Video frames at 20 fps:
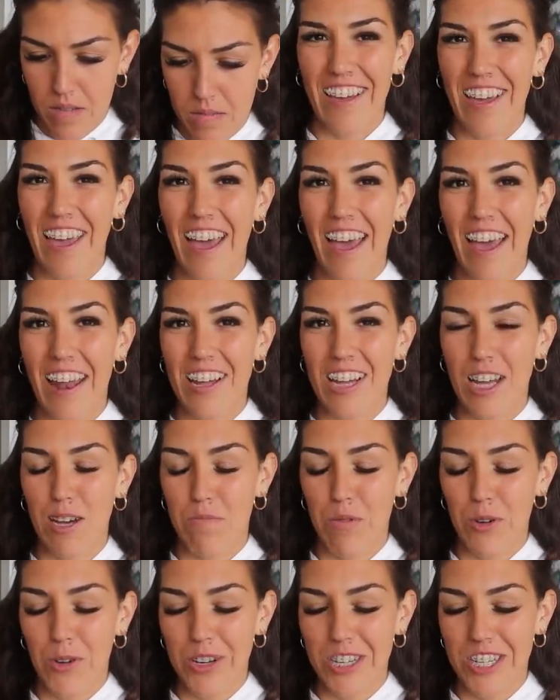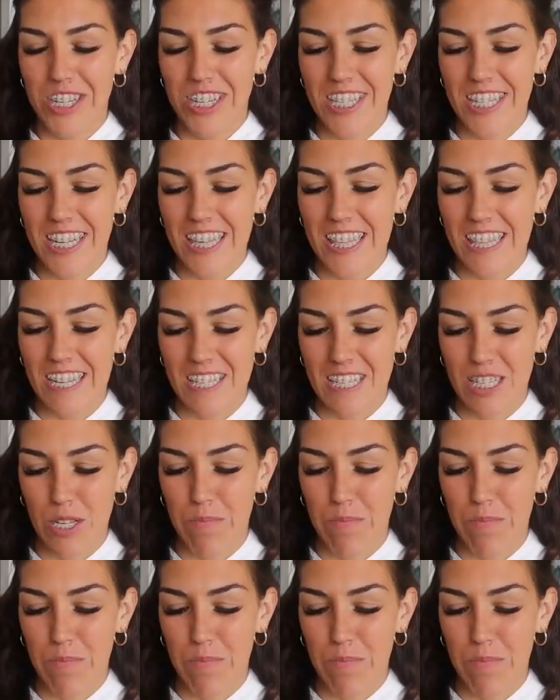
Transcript: Okay, I had a couple questions like this.